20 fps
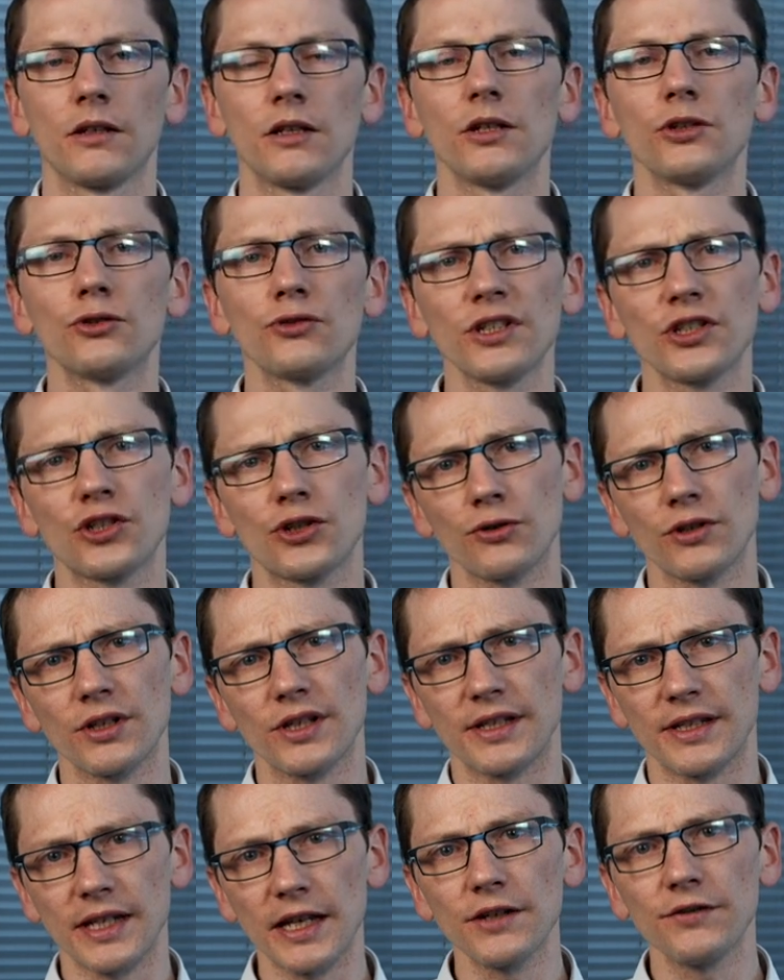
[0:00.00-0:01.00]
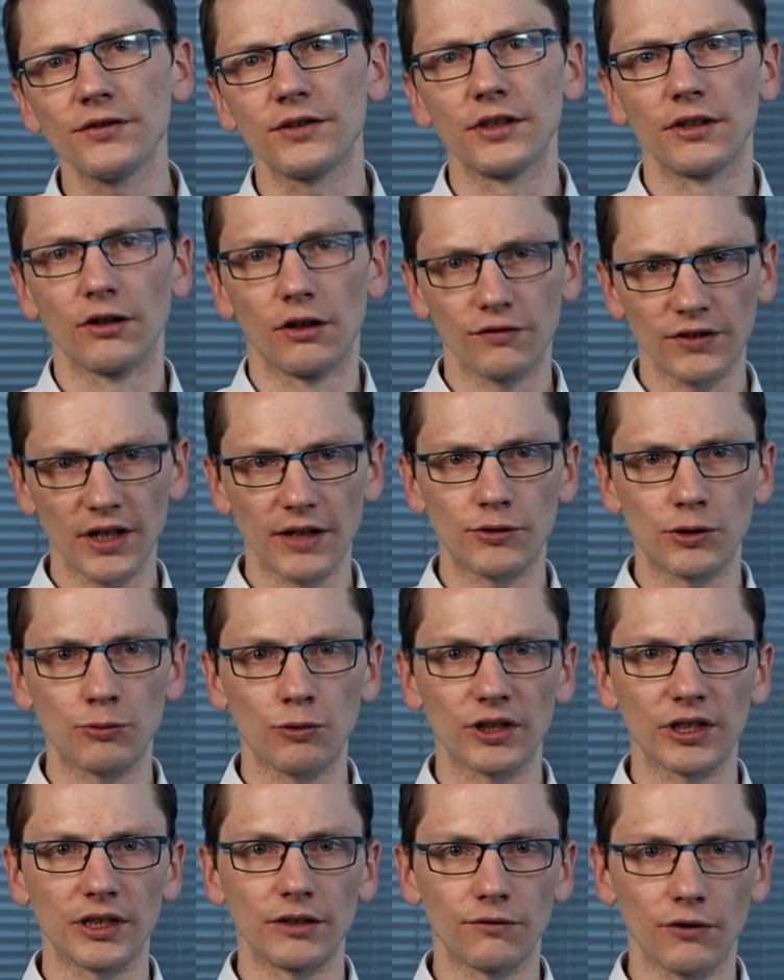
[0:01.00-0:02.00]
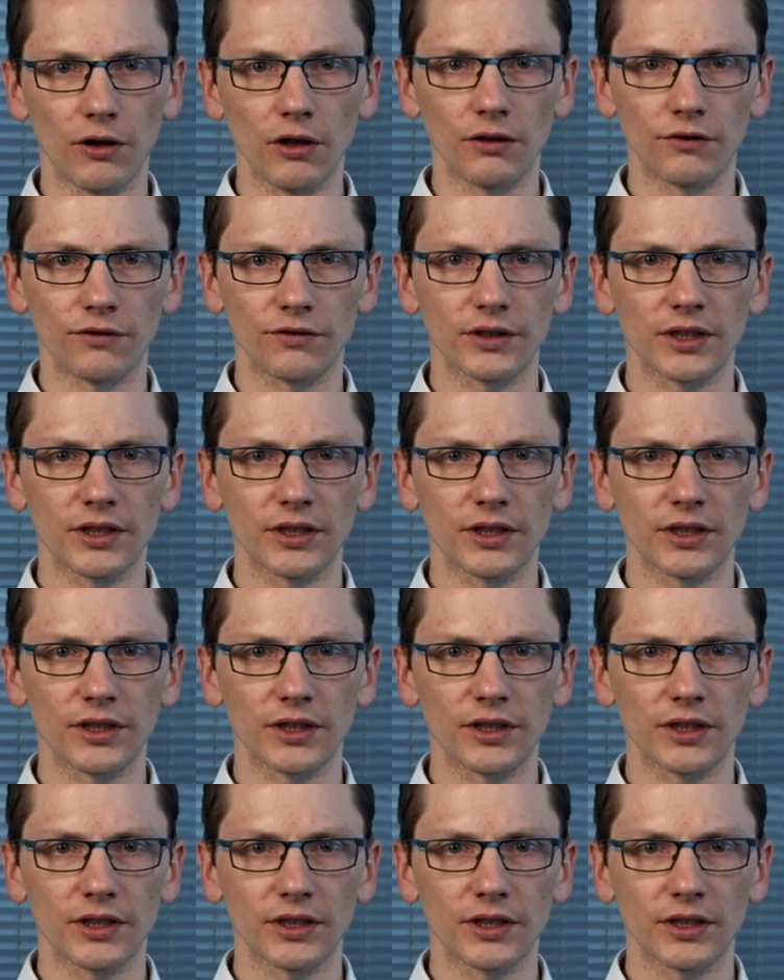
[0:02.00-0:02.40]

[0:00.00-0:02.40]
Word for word: To ensure the safety of everyone involved